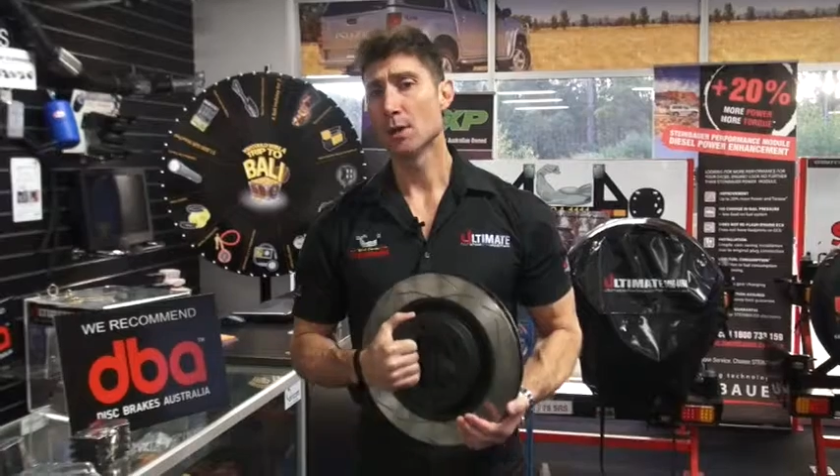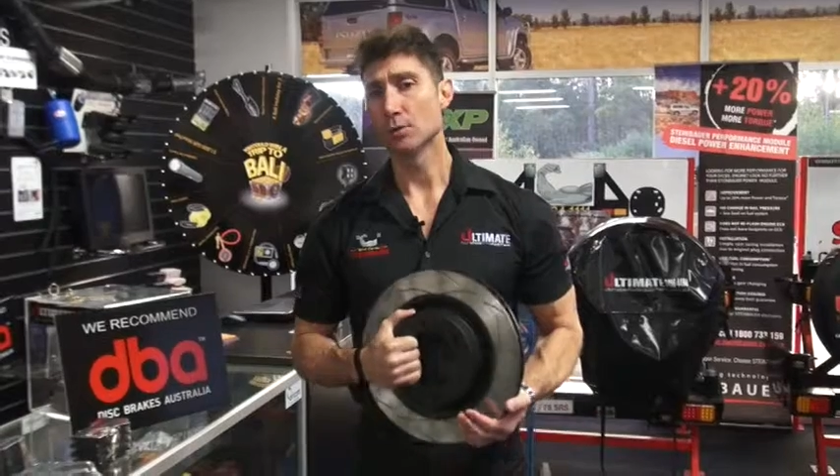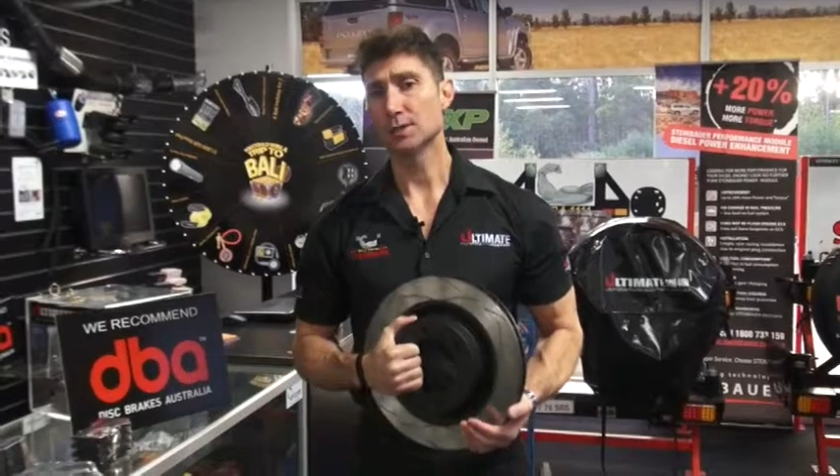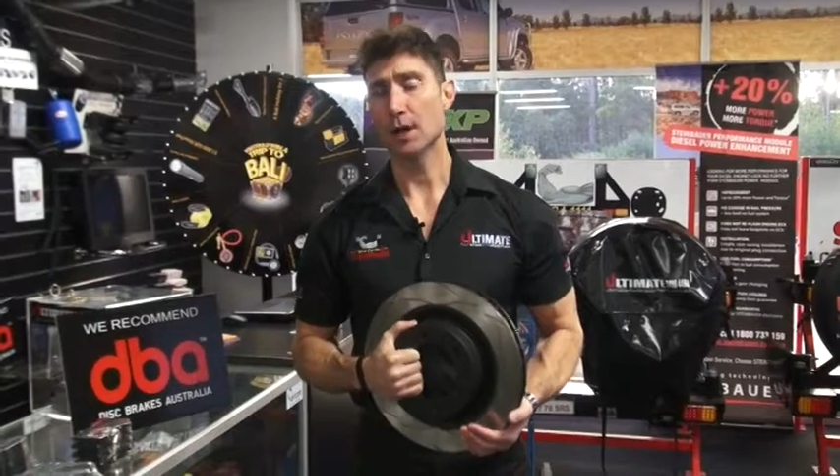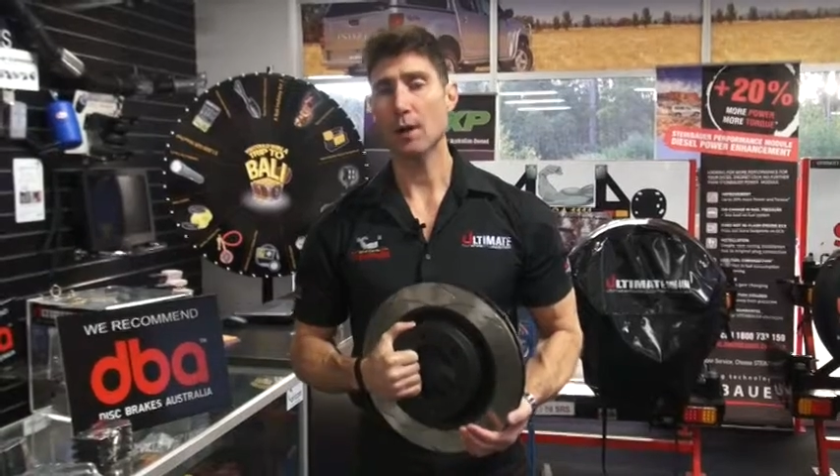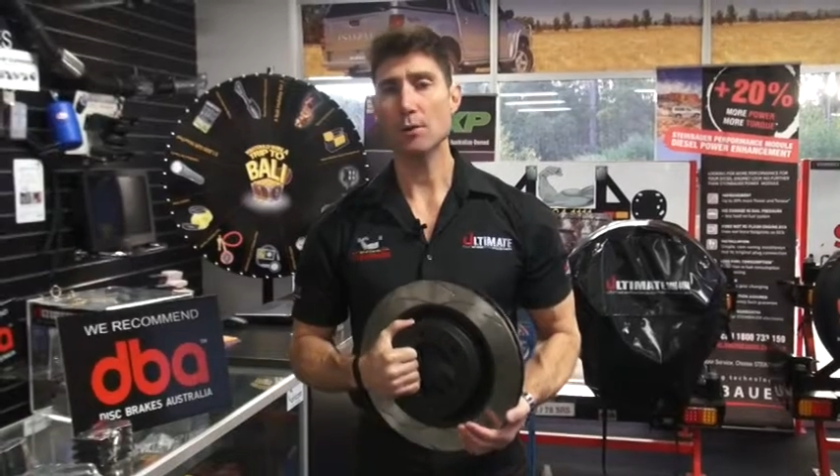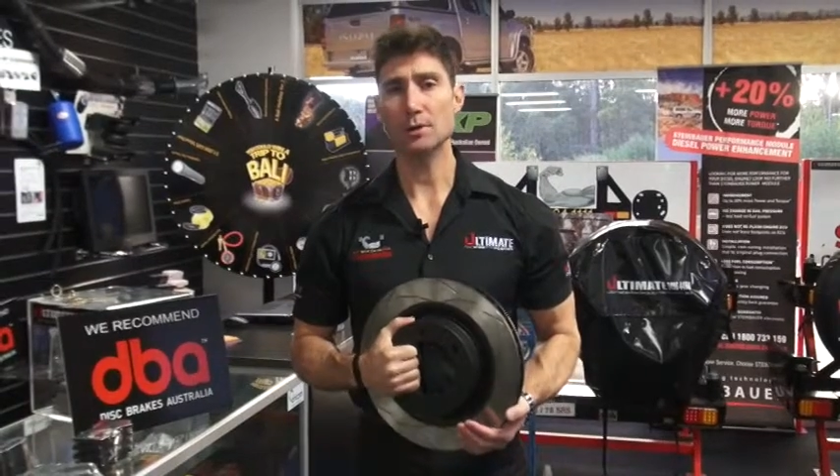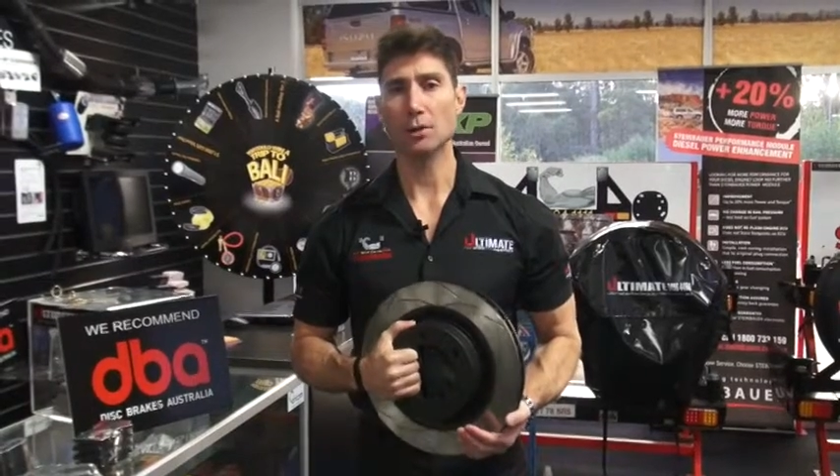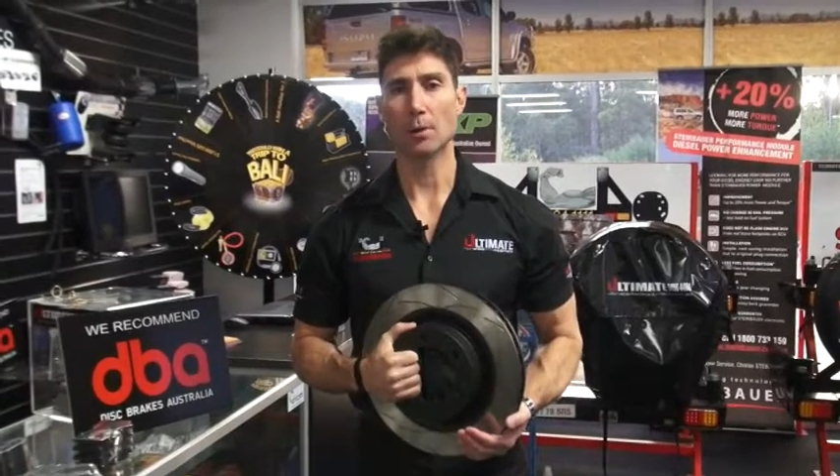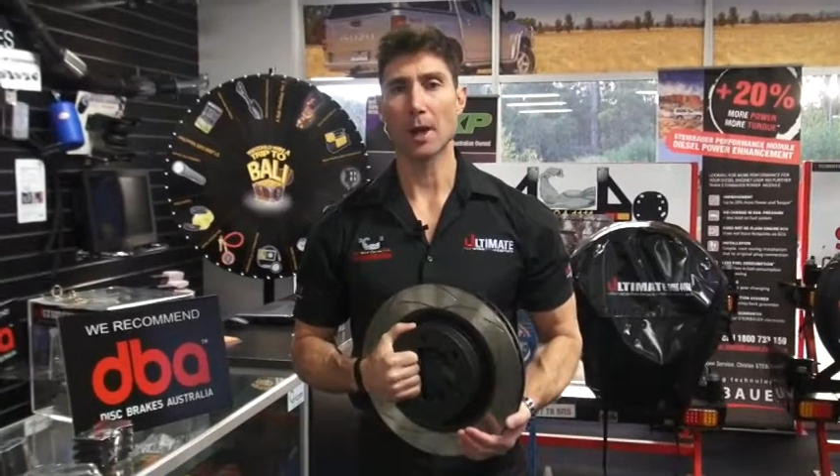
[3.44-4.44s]
Well, today I want
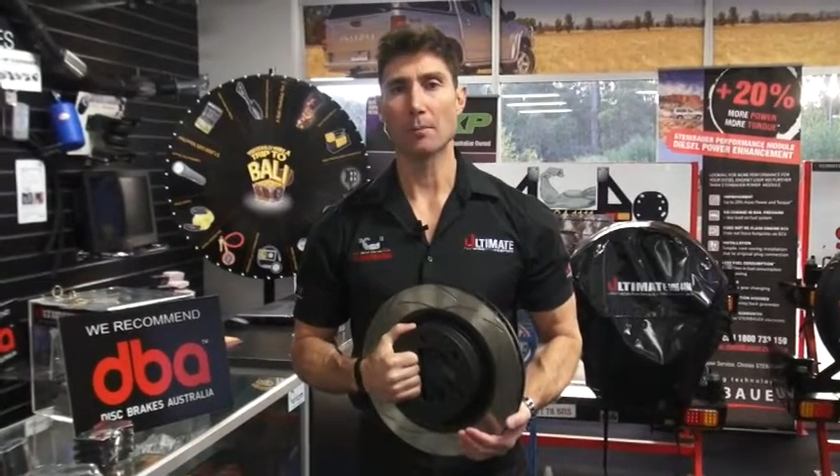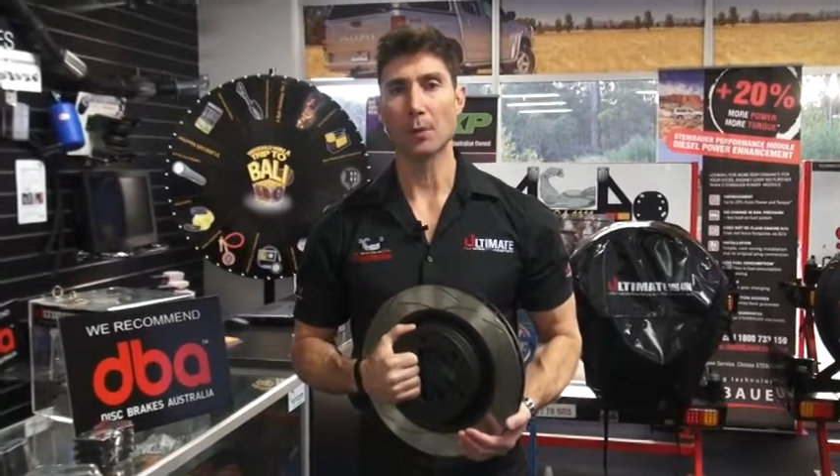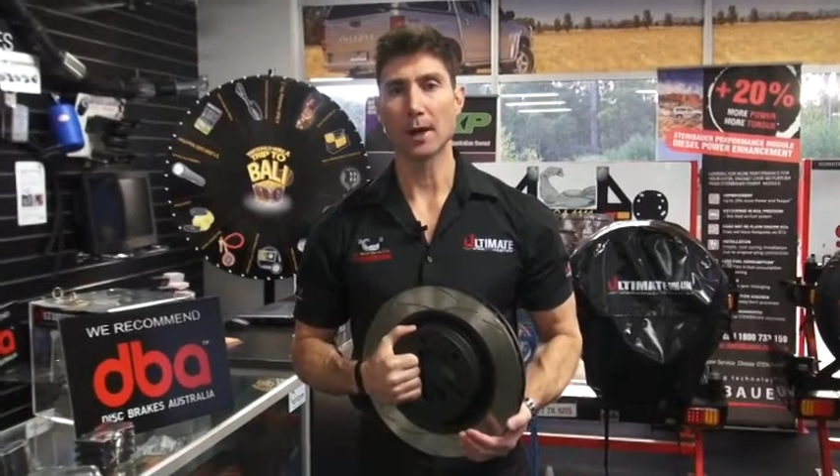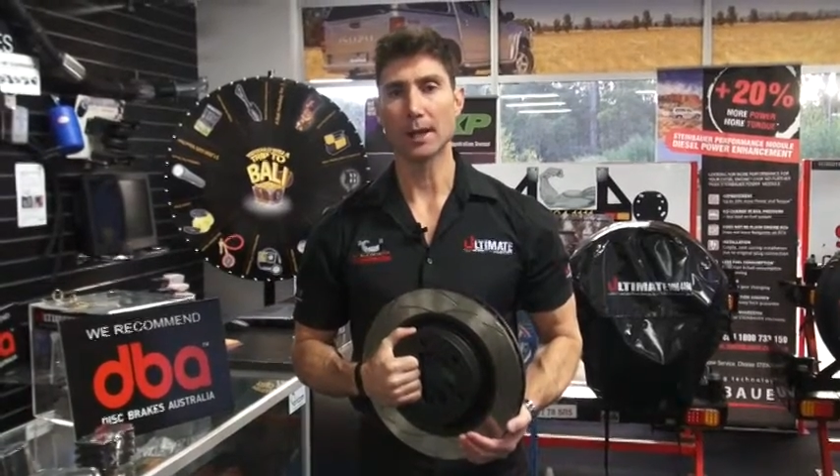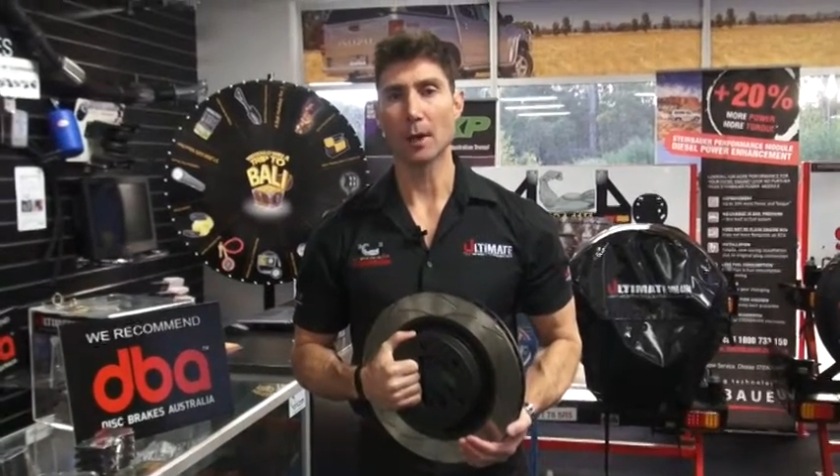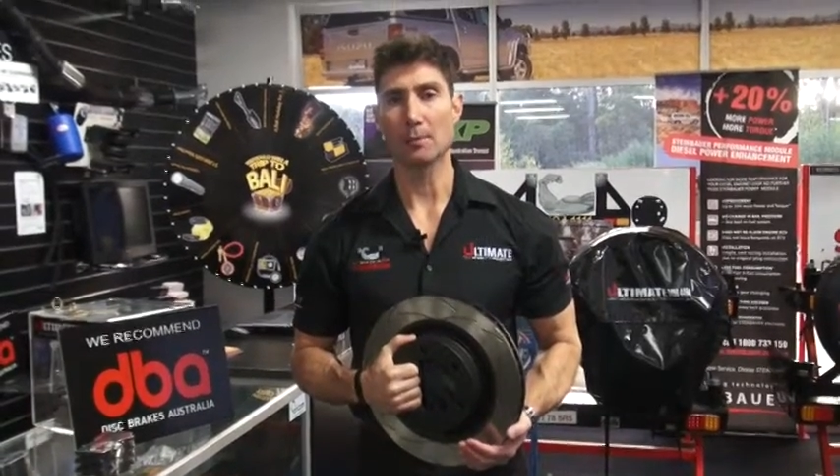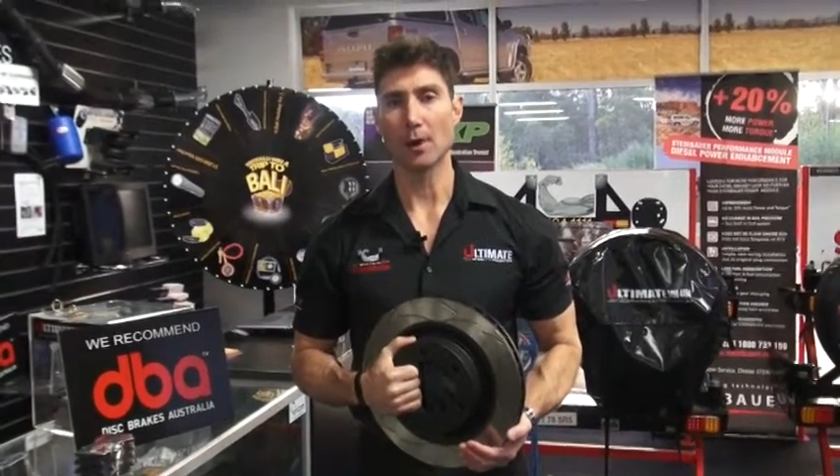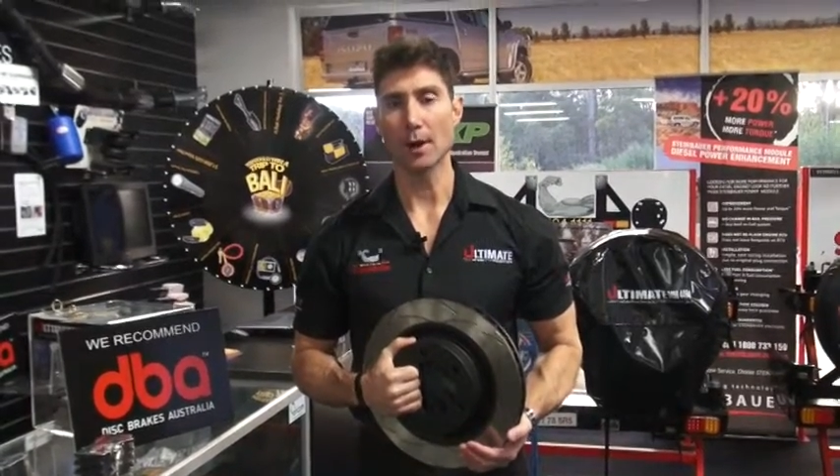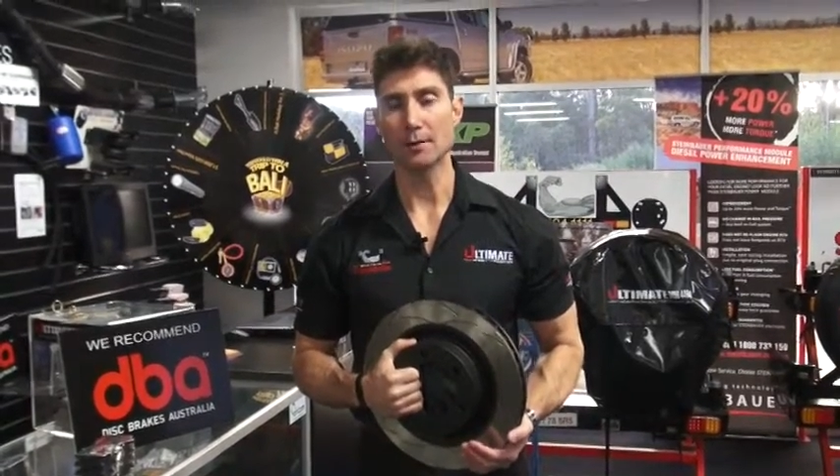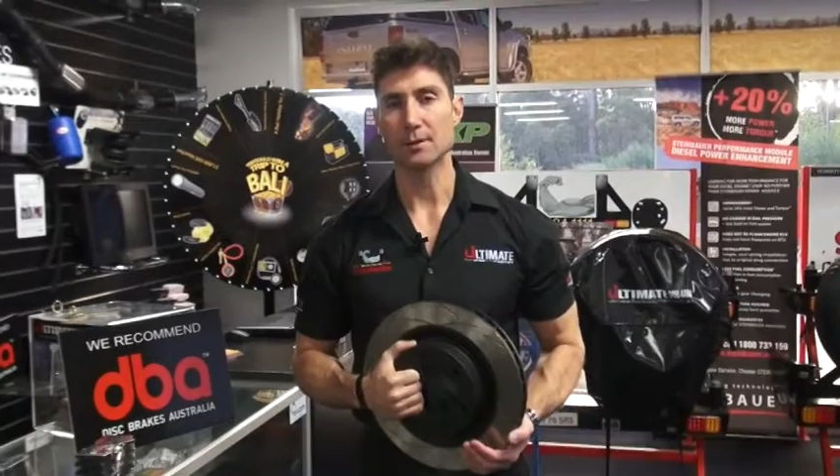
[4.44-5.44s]
to talk about brake
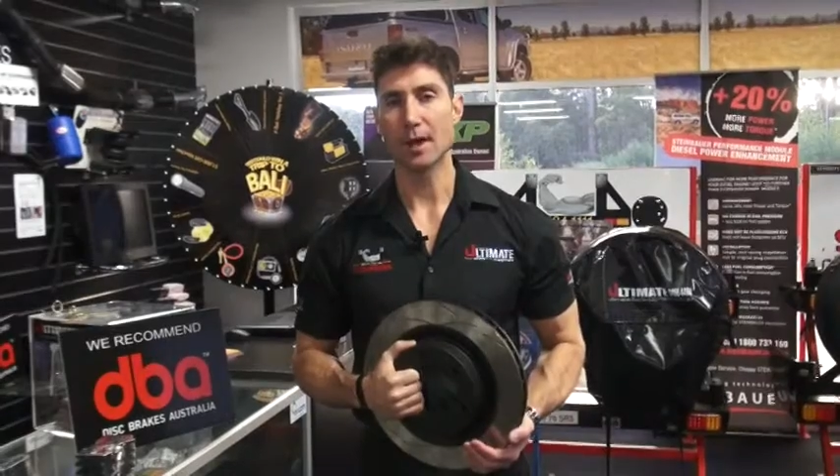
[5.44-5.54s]
upgrades.